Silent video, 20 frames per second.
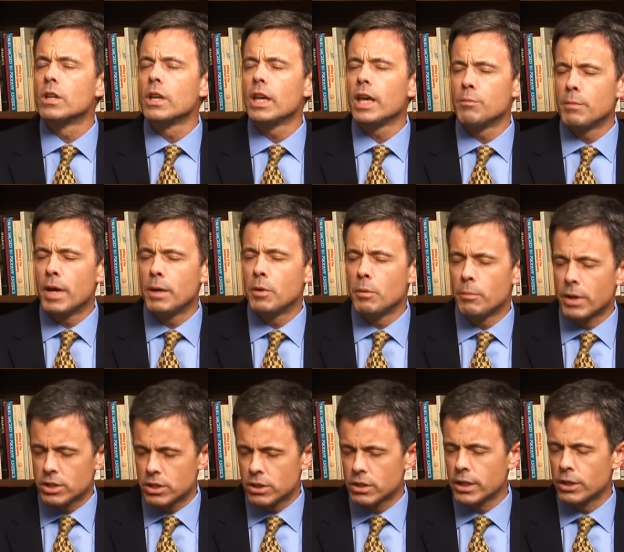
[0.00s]
it may be
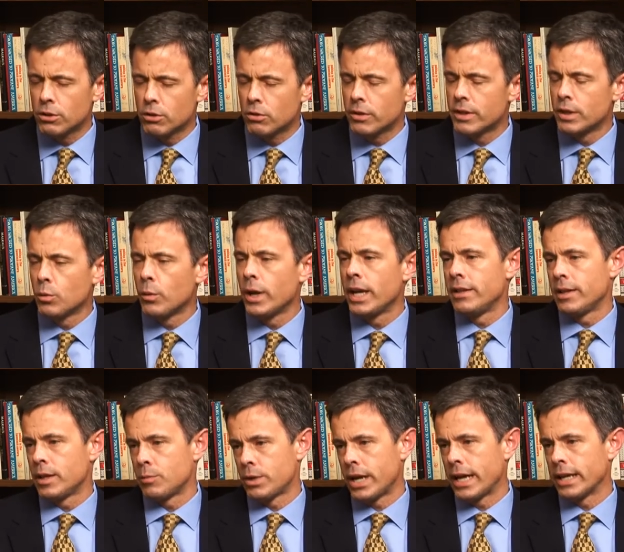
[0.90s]
much clearer in the way that
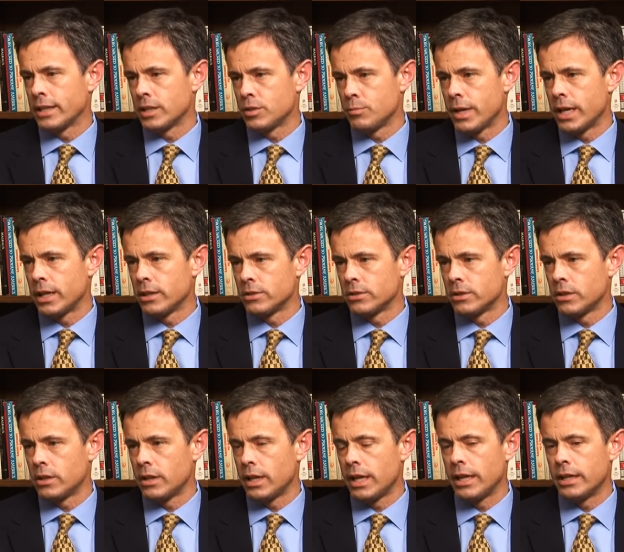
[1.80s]
I practice
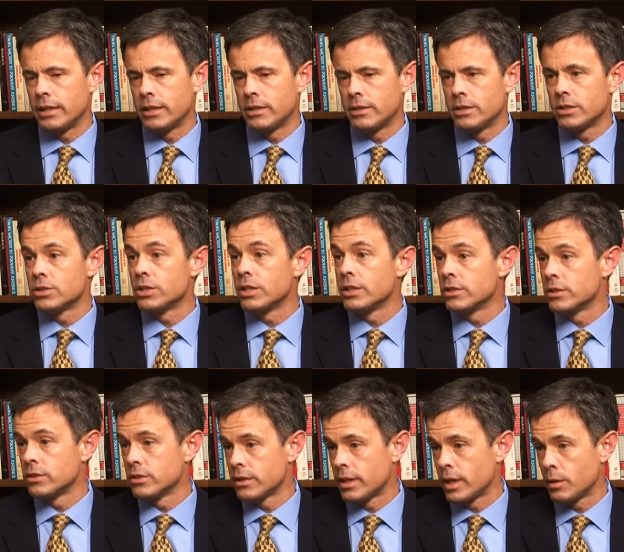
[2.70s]
medicine and in
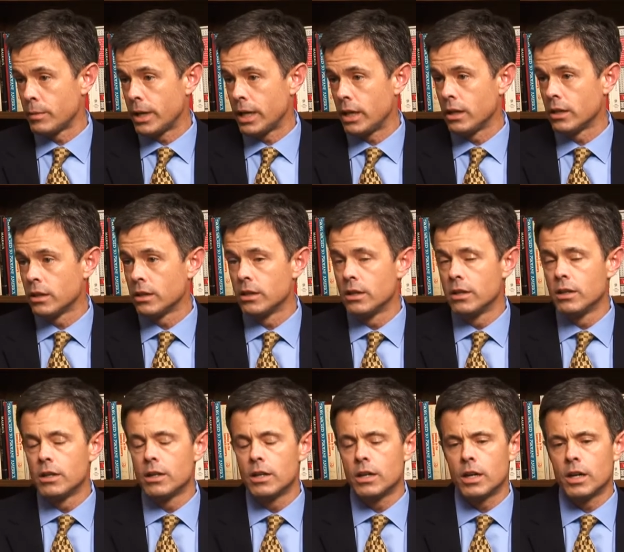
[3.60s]
decisions that I make,
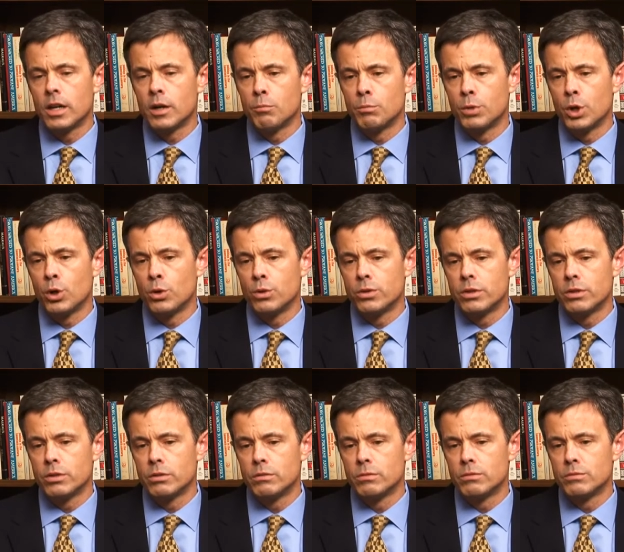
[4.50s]

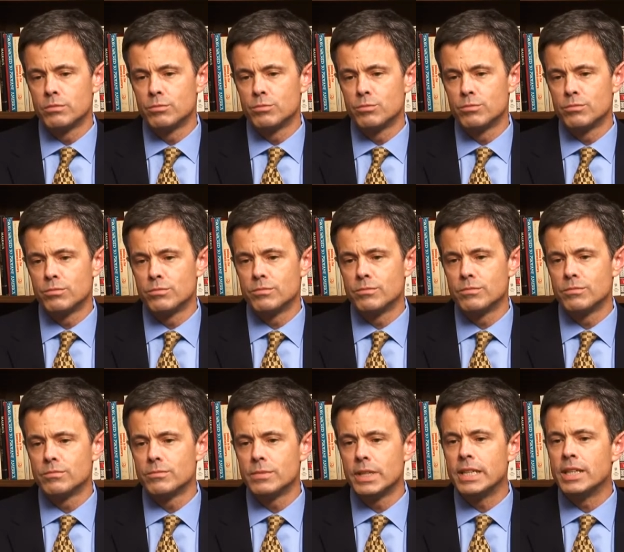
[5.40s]
both
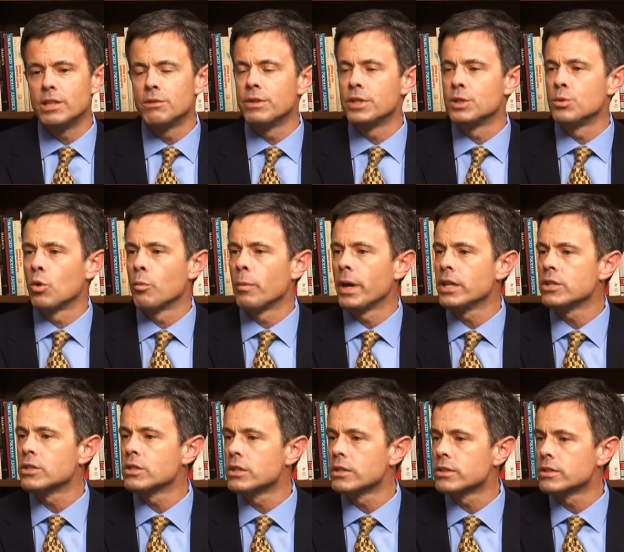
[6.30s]
individual
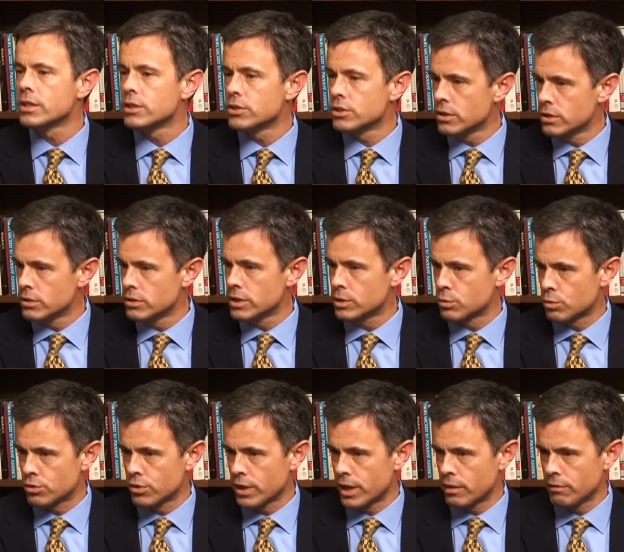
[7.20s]
patient decisions as
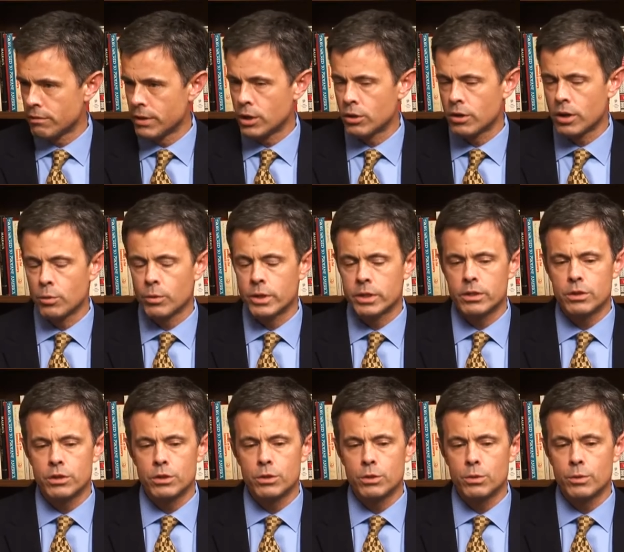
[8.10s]
we're trying to figure out what to
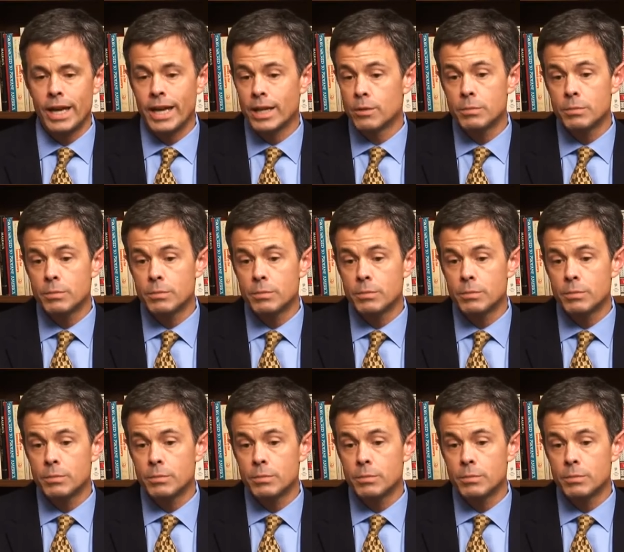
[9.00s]
do, and